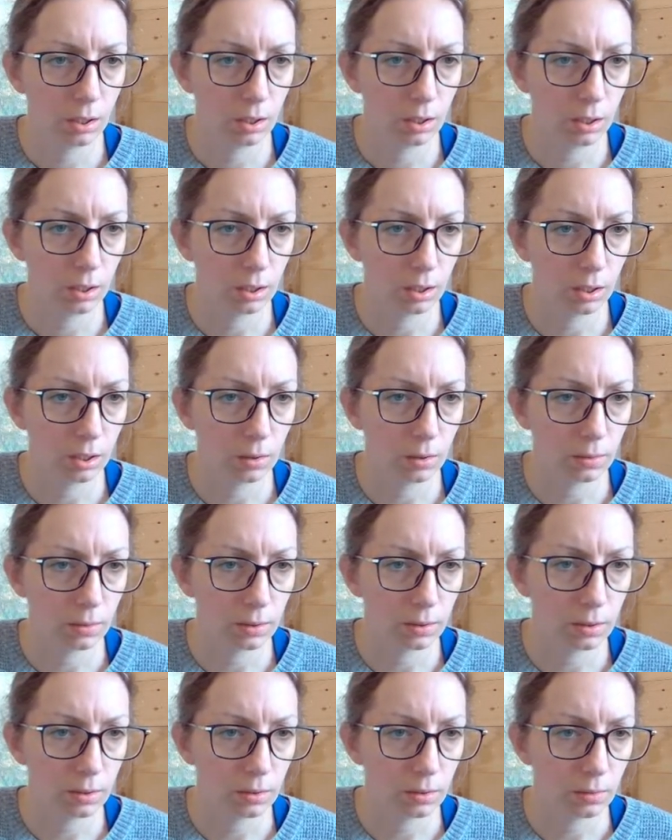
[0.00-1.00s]
I'll go
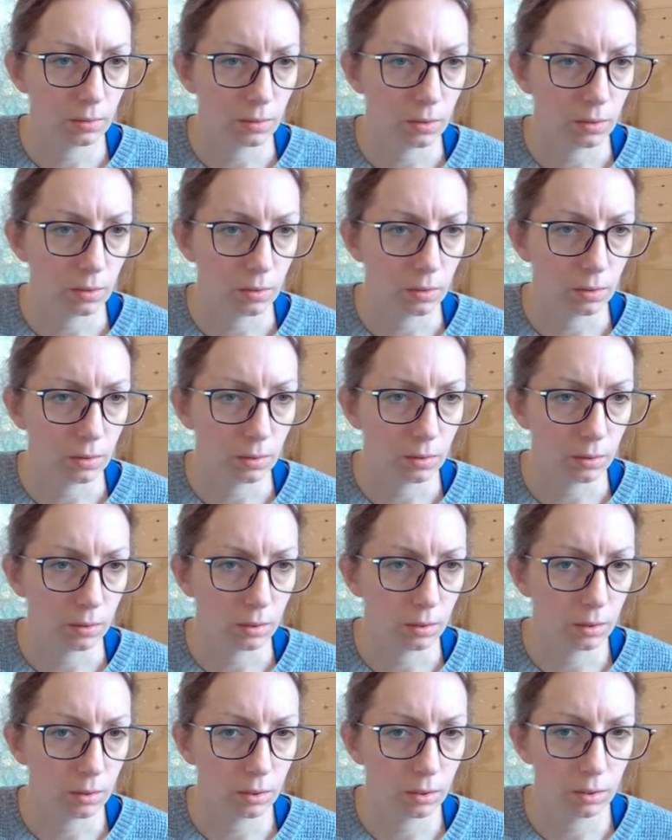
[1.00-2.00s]
into
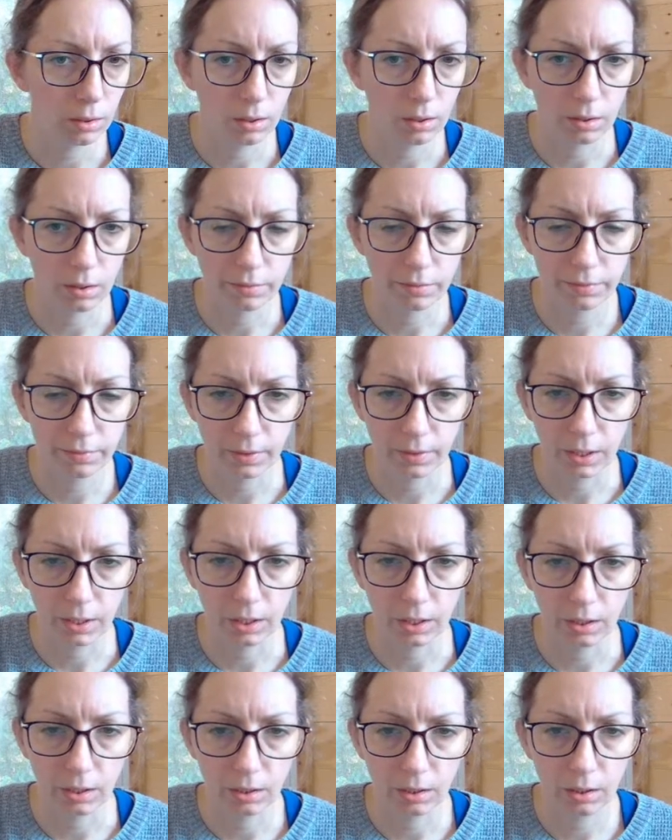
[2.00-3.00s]
all off
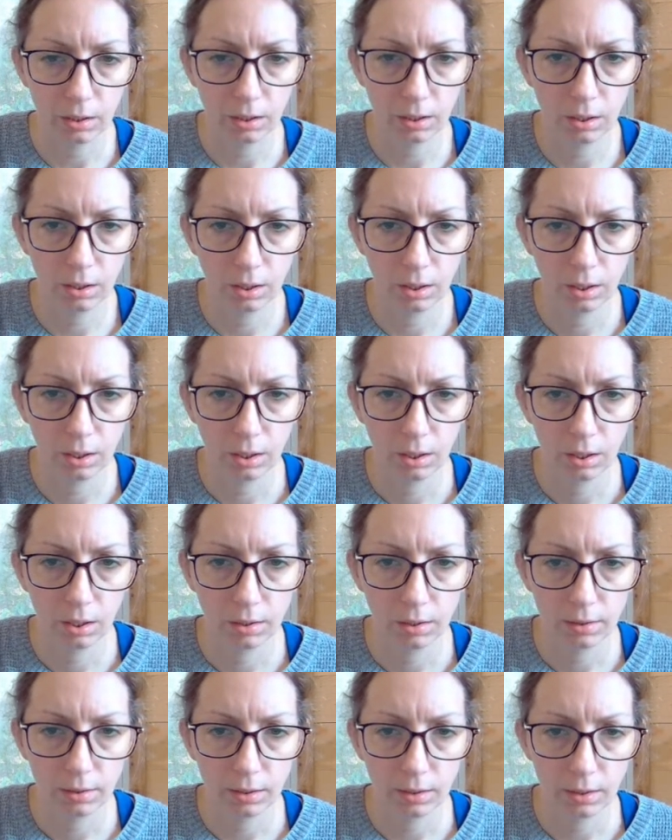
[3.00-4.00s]
again.
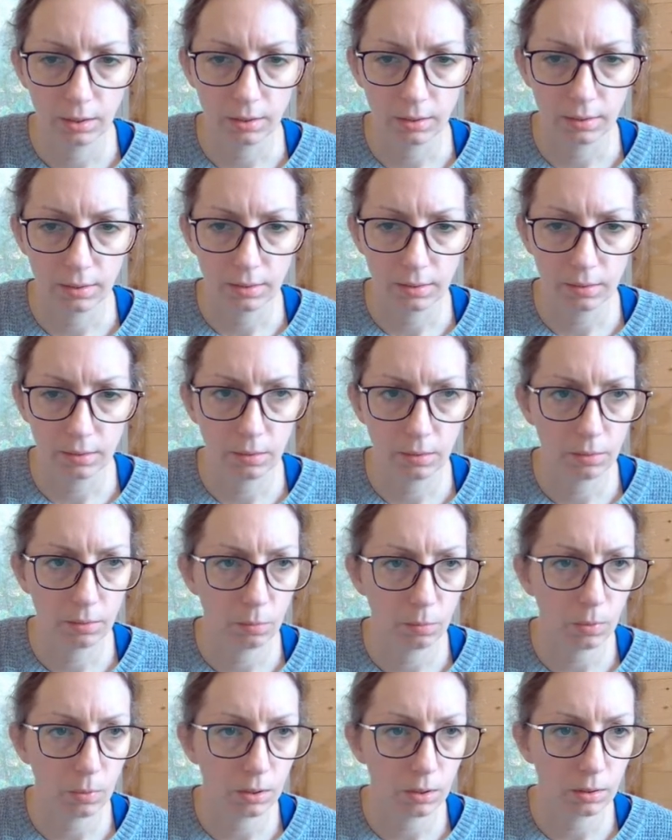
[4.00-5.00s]
See, this is
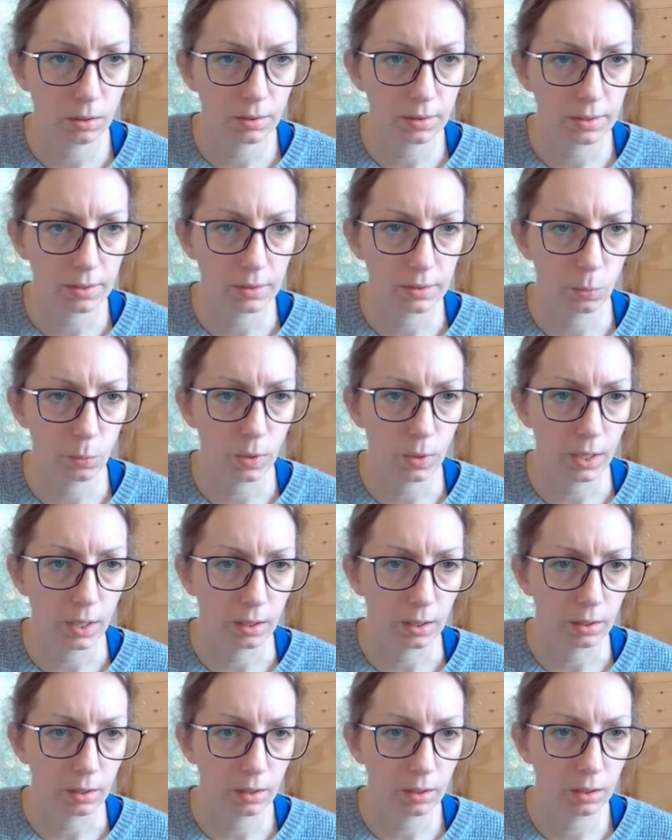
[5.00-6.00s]
walls as
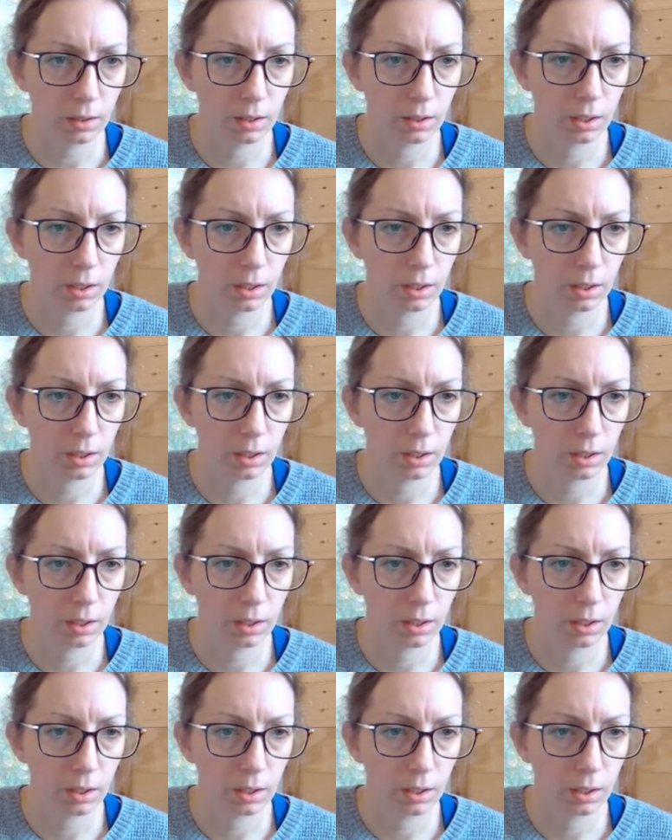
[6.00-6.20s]
well.